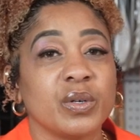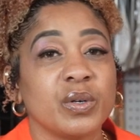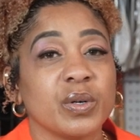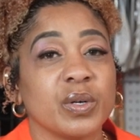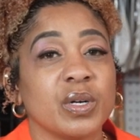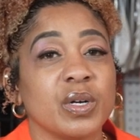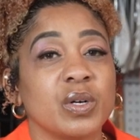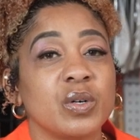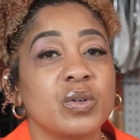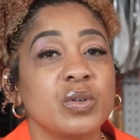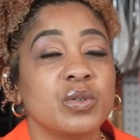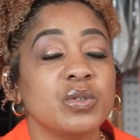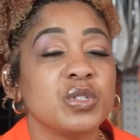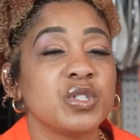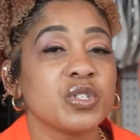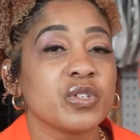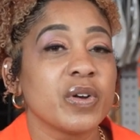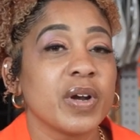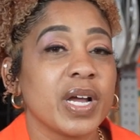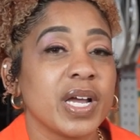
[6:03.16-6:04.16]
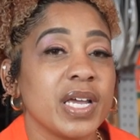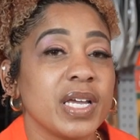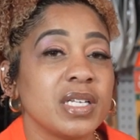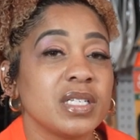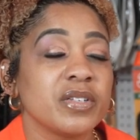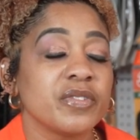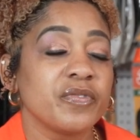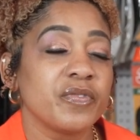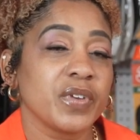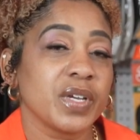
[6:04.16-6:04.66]
girl who's trying
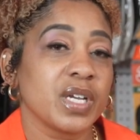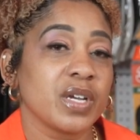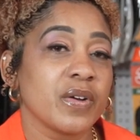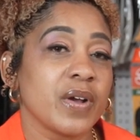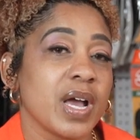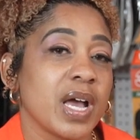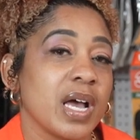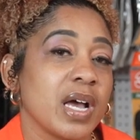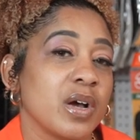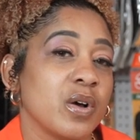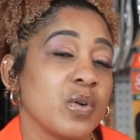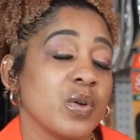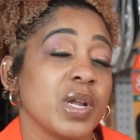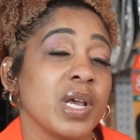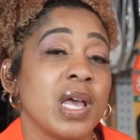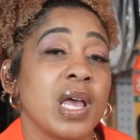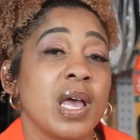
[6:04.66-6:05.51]
to figure out